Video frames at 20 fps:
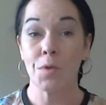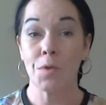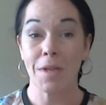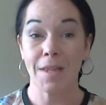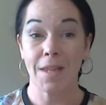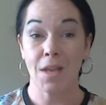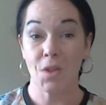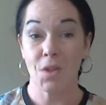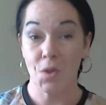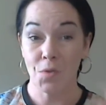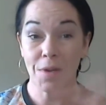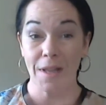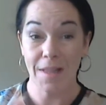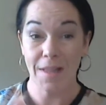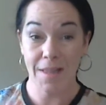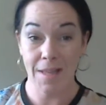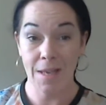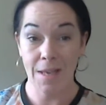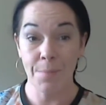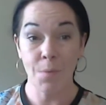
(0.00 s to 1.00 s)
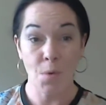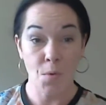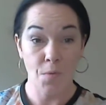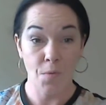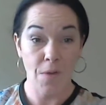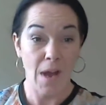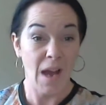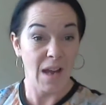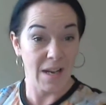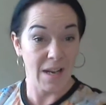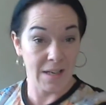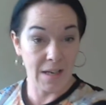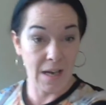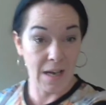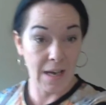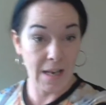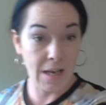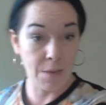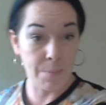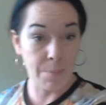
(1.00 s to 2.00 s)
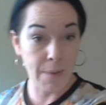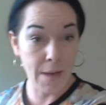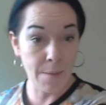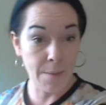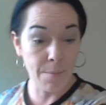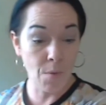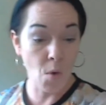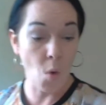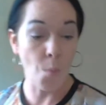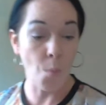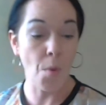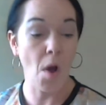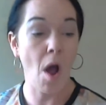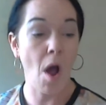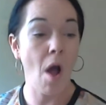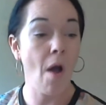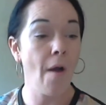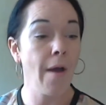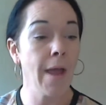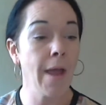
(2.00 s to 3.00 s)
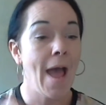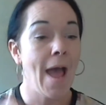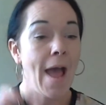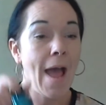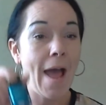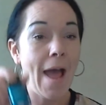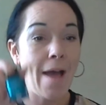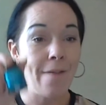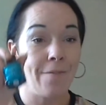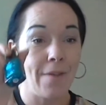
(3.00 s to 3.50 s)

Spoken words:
said, you'll get to see more of that and a little bit more. But I have